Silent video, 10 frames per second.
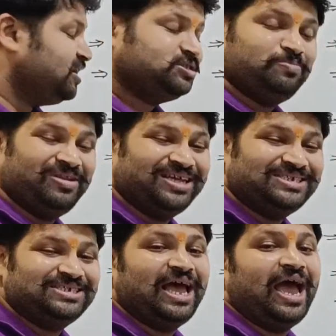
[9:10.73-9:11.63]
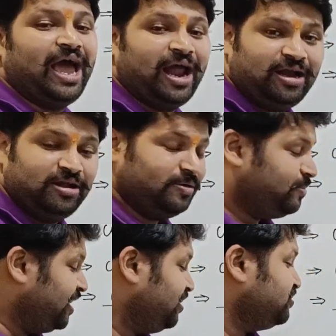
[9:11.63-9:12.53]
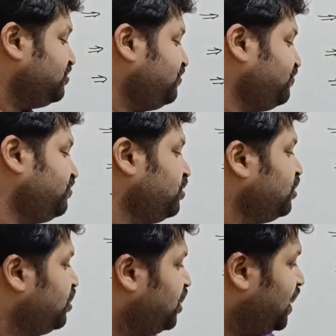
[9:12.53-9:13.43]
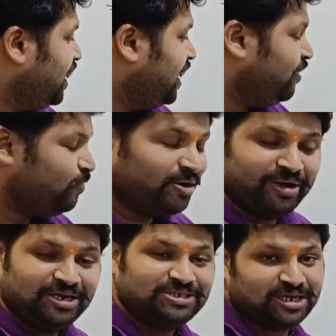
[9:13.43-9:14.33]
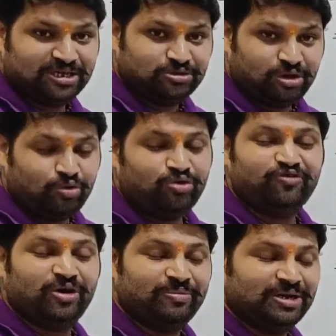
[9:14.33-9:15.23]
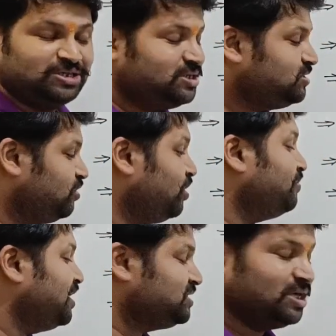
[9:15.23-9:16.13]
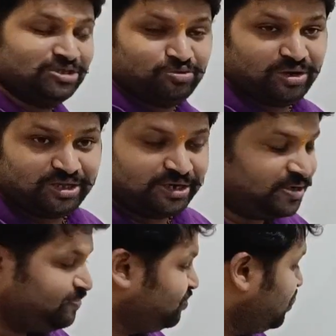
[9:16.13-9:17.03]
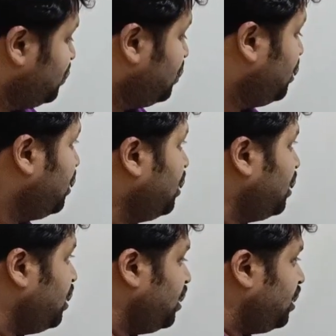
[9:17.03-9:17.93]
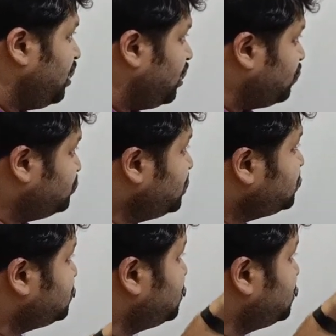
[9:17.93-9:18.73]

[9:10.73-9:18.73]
plus and minus of 1 minus sin square, root of 1 minus and 1 minus sin square theta. Now this